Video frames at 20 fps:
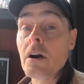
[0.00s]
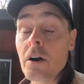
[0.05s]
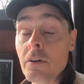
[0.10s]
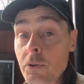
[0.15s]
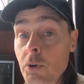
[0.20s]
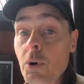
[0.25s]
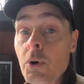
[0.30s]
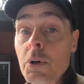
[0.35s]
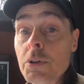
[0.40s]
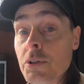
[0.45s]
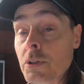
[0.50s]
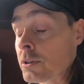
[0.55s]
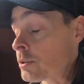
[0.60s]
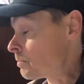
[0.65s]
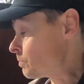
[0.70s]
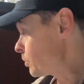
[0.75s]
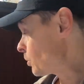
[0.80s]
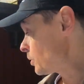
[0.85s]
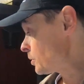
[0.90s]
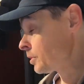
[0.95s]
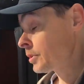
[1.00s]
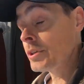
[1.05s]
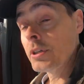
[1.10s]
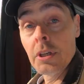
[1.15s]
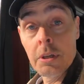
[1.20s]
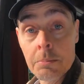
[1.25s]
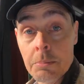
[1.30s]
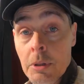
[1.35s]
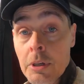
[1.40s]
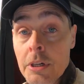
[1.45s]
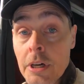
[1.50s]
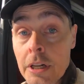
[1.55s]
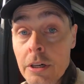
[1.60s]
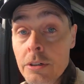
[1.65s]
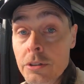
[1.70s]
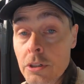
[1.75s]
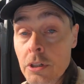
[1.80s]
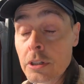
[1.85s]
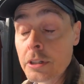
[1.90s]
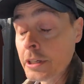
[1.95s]
Of course, it's important to keep the
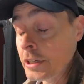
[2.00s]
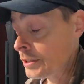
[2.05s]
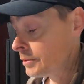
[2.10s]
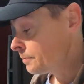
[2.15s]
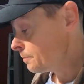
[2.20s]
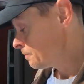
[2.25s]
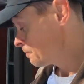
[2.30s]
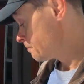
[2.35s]
gutters clean.